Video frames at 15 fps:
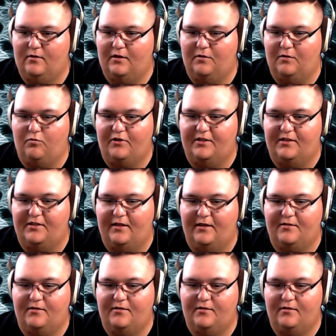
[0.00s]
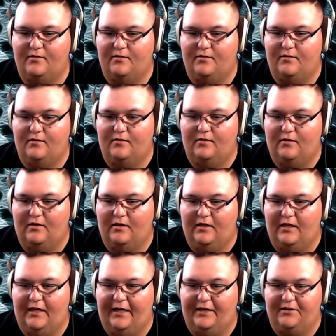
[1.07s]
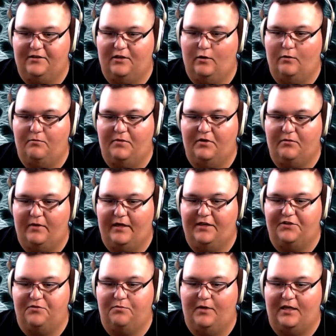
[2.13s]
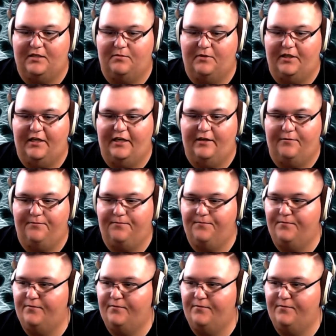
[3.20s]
on the presets and as low a bit rate as you possibly can.